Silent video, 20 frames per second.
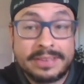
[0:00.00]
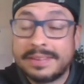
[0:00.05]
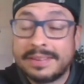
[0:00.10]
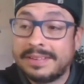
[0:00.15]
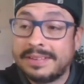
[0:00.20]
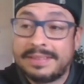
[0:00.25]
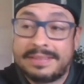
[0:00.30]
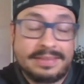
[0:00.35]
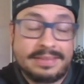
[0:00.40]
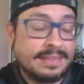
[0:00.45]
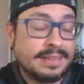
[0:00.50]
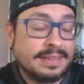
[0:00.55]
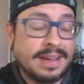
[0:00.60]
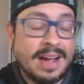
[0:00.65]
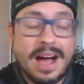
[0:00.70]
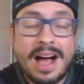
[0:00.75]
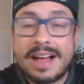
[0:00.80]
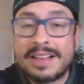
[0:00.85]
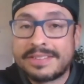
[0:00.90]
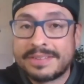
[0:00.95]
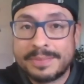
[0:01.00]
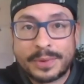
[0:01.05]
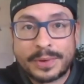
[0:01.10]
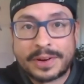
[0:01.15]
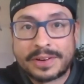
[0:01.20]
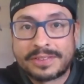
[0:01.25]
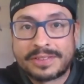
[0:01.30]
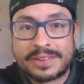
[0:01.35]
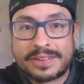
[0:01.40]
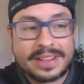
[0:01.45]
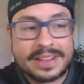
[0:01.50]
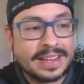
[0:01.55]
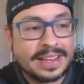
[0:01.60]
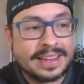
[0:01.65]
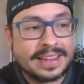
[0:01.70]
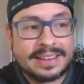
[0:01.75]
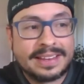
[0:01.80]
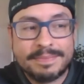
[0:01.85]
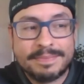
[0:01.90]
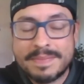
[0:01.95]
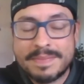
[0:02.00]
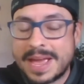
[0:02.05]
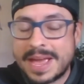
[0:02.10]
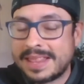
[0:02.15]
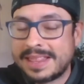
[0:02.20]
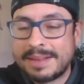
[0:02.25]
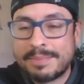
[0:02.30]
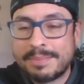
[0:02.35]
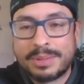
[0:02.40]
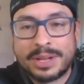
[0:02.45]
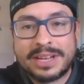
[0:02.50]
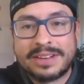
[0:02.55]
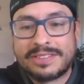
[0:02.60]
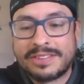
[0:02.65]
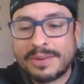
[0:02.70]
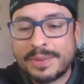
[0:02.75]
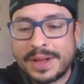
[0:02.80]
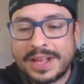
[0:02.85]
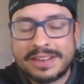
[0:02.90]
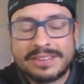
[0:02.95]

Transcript: an awesome orchestra, and they played so well.